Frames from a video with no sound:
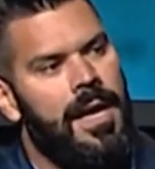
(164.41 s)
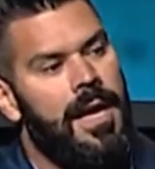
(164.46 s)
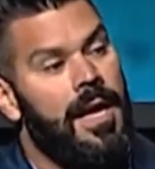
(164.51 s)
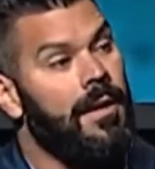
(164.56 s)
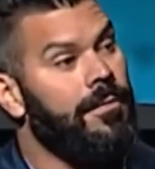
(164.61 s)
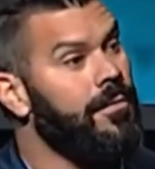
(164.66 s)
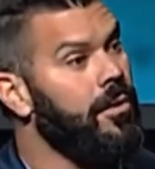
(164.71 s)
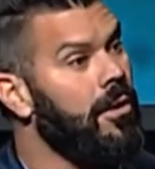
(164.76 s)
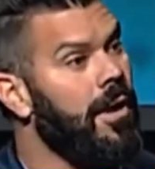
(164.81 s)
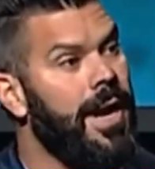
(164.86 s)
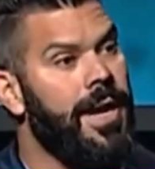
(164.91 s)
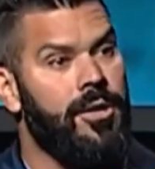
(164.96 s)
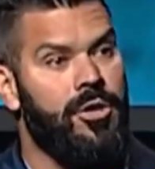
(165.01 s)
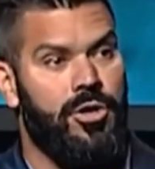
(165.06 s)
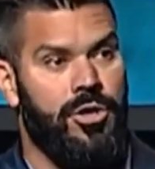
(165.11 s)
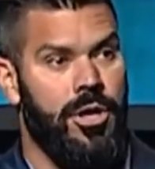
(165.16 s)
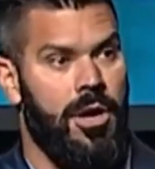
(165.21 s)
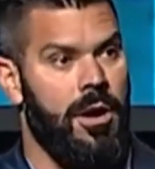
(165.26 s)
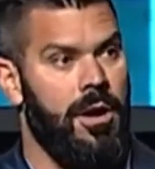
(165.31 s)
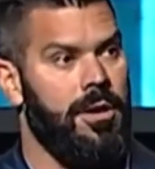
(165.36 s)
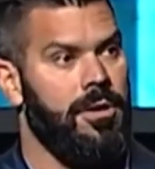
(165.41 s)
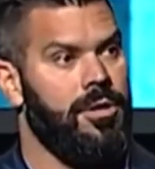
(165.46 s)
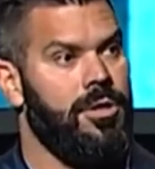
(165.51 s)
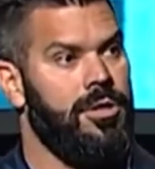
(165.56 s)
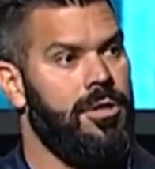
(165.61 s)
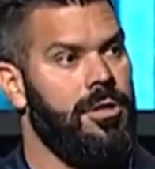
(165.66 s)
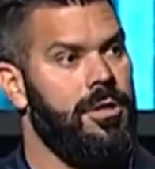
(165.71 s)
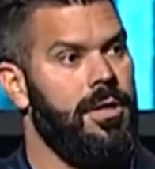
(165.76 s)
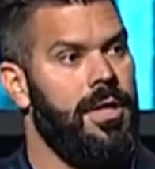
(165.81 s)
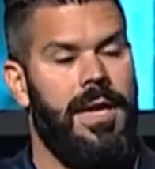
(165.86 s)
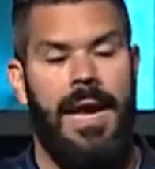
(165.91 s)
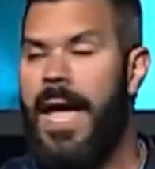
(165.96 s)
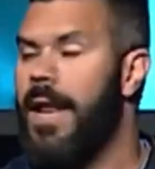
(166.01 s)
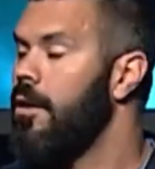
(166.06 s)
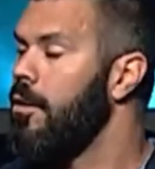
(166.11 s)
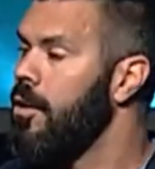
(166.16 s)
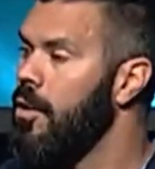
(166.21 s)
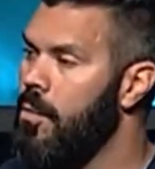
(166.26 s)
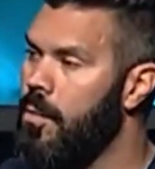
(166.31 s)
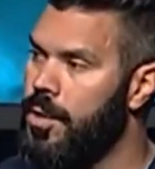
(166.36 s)
If you're at a church, and I
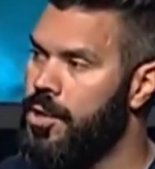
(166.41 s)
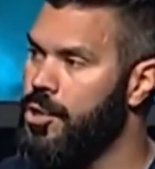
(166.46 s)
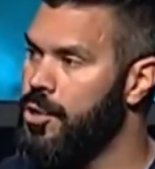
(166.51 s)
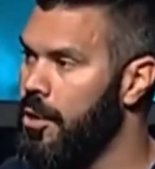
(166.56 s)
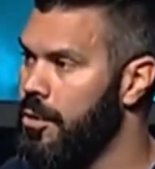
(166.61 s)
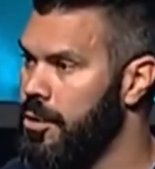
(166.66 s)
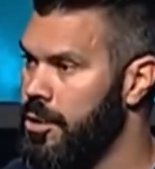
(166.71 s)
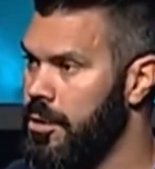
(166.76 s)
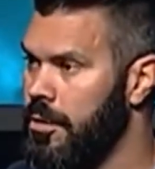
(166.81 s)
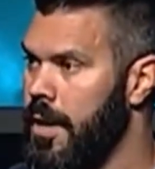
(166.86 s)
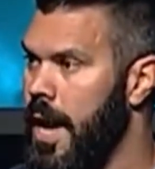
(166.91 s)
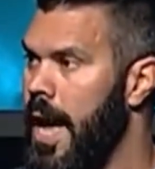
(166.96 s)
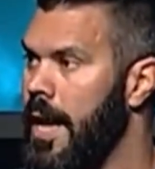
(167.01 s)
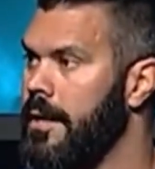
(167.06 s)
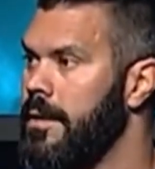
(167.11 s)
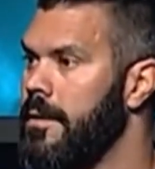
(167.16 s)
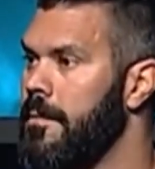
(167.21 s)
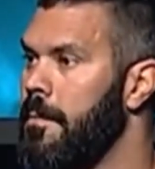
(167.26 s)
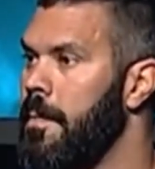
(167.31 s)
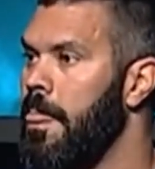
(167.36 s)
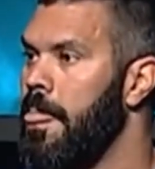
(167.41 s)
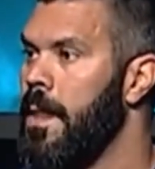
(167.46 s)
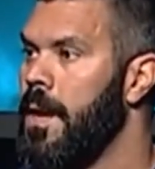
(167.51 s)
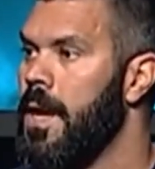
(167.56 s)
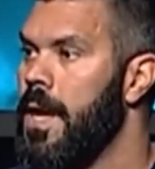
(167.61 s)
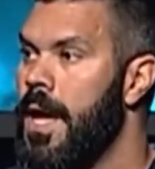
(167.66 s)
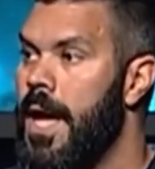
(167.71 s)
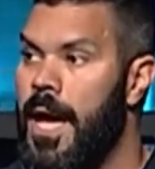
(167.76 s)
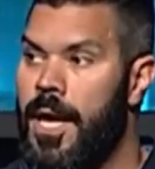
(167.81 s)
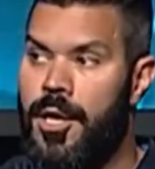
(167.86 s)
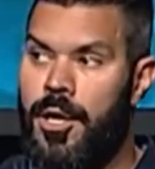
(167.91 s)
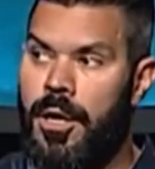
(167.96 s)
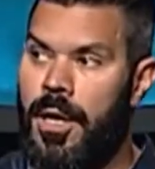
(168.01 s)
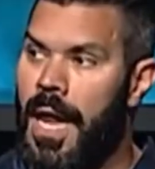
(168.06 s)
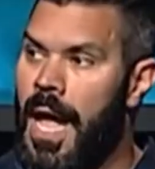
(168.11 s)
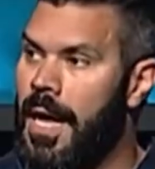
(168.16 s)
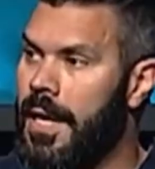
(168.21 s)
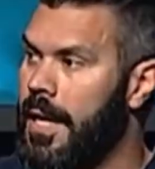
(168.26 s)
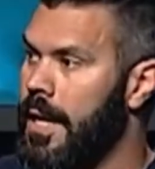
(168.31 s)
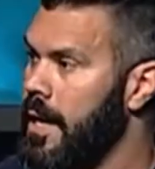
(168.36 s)
don't know what church you're at, and you're
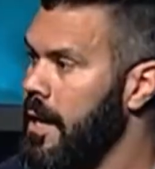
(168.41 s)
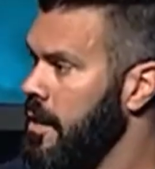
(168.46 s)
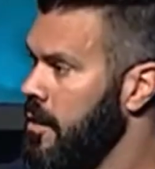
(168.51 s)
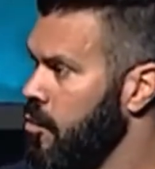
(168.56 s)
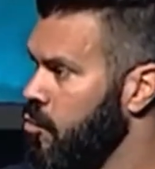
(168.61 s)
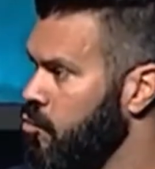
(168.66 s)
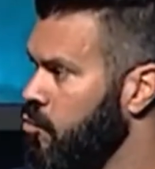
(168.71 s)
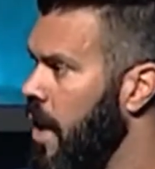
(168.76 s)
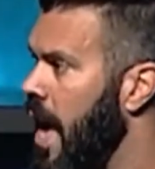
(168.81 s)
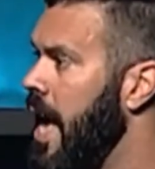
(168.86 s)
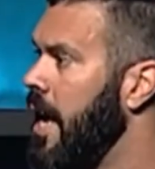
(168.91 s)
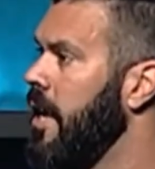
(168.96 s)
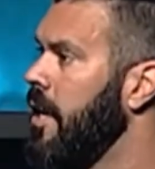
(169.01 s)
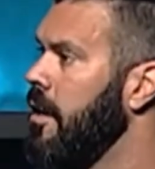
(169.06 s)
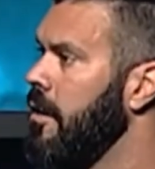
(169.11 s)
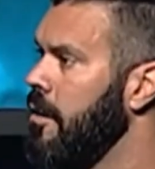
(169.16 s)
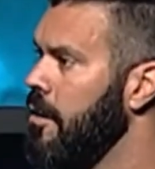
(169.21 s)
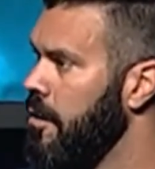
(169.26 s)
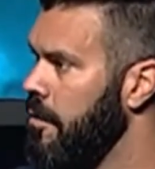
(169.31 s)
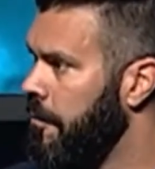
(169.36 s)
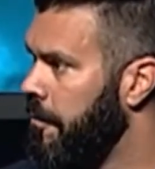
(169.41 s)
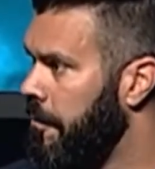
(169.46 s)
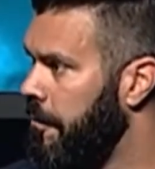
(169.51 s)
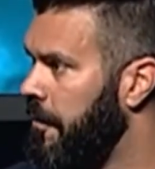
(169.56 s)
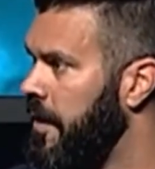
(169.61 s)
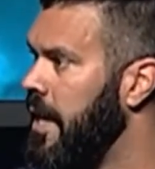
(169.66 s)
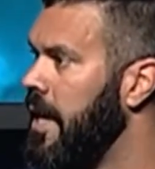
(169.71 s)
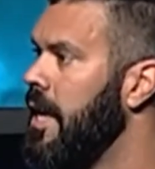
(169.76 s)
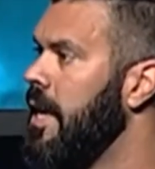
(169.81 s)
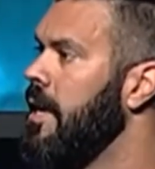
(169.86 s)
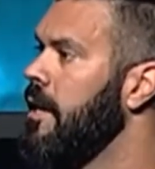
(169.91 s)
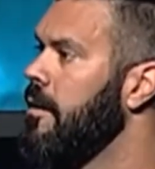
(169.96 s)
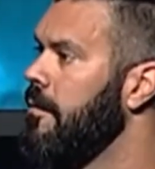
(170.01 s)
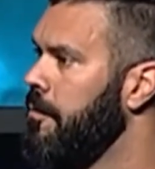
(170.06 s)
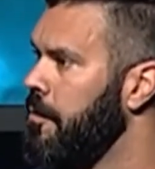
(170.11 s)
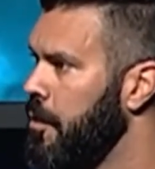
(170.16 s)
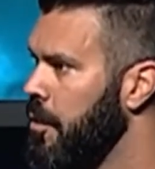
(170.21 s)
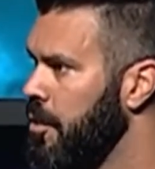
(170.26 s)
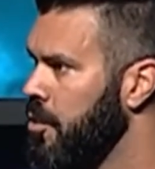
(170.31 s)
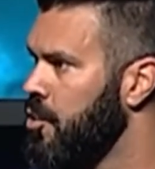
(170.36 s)
not getting the regular feeding
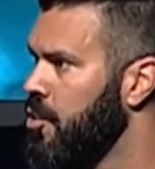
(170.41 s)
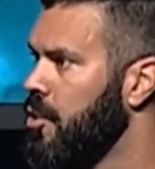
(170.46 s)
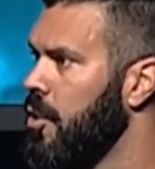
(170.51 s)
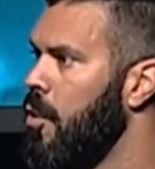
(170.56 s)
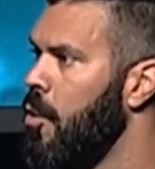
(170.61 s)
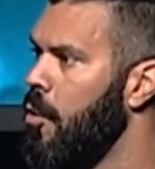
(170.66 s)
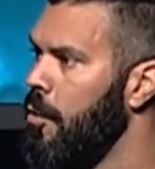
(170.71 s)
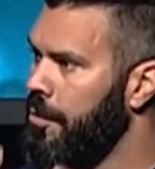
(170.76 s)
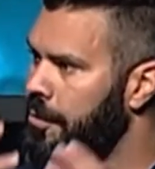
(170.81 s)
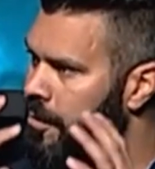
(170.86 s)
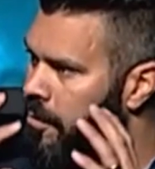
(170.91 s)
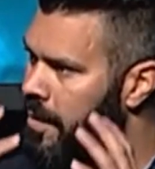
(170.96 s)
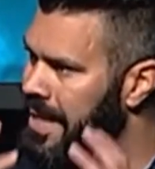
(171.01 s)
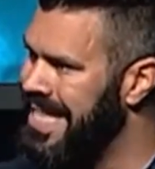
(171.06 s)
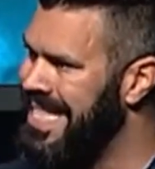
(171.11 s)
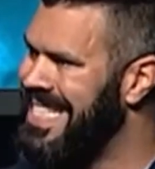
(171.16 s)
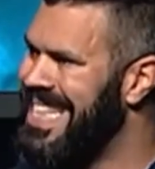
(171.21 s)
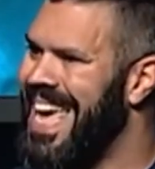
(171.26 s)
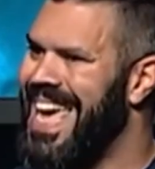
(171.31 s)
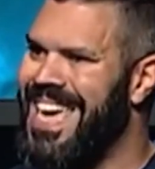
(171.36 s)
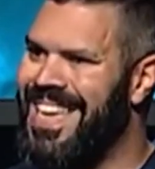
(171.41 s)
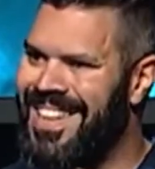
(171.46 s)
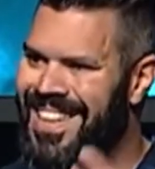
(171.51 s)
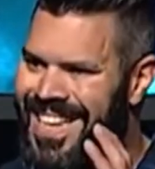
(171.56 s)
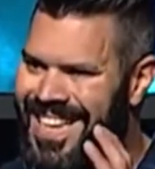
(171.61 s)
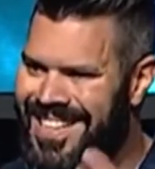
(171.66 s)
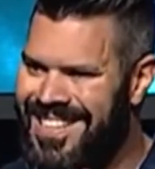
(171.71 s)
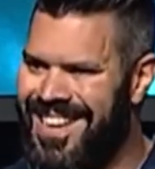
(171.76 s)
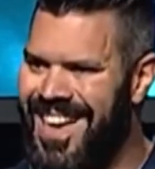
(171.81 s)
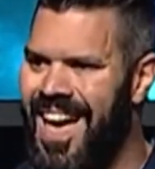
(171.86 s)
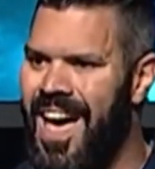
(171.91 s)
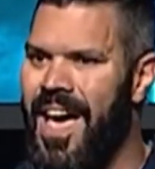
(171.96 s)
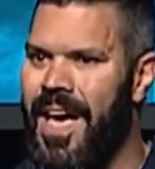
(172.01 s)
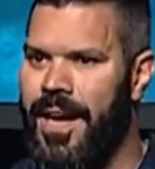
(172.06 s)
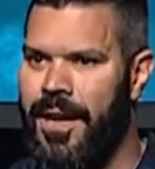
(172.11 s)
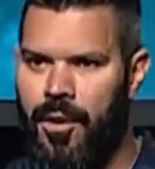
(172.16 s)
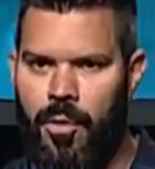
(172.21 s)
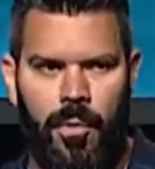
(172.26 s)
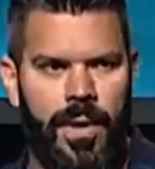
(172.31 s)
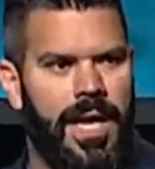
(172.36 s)
of your soul through a daily
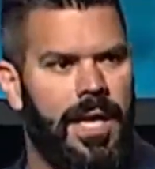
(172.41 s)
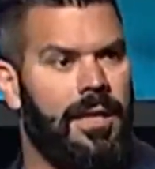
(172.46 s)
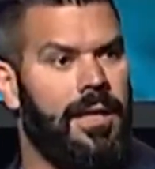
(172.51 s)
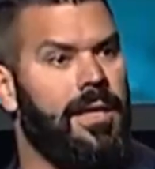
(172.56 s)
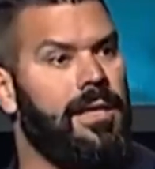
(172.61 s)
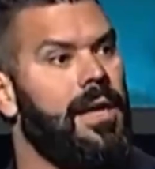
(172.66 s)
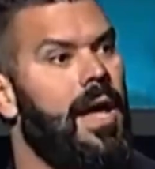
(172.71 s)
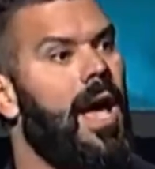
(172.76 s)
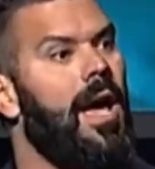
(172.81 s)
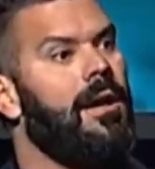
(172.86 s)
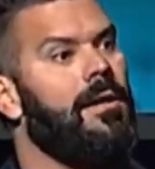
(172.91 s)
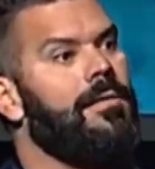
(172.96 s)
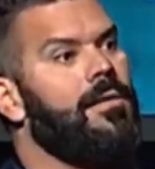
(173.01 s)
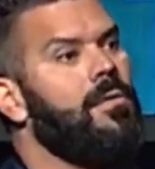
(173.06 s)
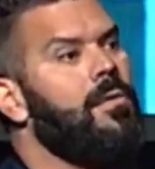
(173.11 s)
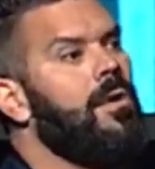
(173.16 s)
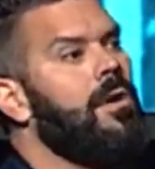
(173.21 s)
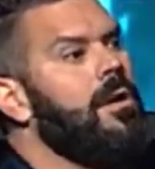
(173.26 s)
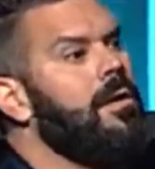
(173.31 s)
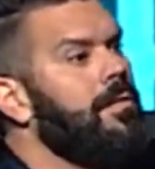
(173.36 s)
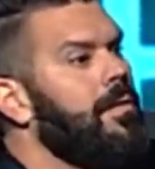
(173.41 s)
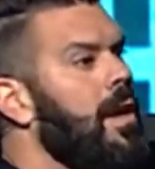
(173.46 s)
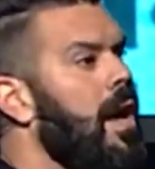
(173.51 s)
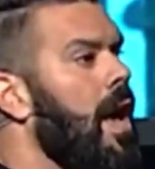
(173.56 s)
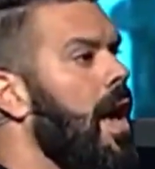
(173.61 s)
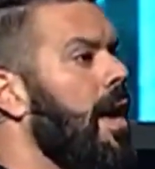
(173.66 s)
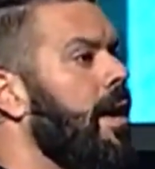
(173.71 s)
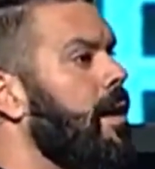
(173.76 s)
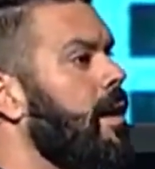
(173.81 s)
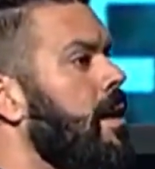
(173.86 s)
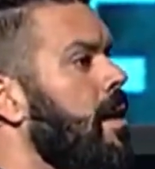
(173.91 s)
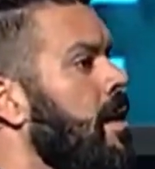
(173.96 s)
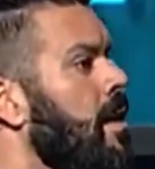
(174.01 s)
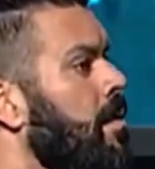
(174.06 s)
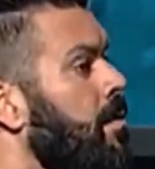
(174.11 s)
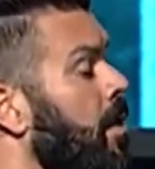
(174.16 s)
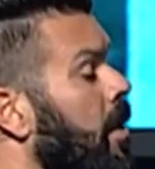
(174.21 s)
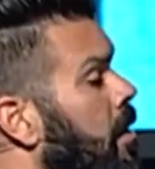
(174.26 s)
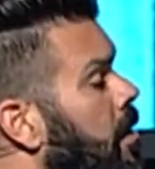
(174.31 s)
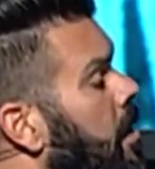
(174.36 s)
diet or weekly diet of the Word of God,
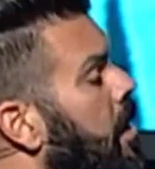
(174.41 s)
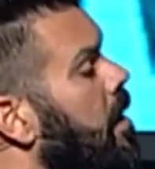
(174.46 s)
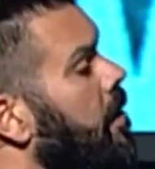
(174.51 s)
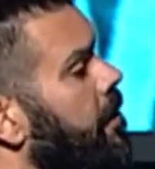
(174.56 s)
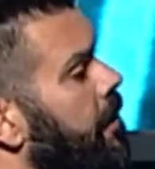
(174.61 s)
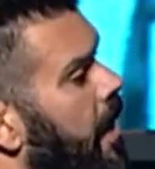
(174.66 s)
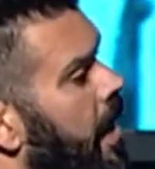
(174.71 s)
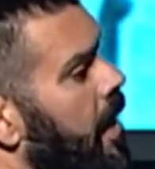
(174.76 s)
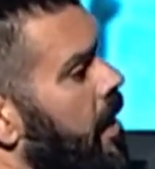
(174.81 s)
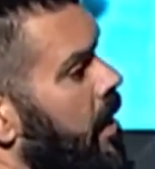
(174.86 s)
brother, you need to find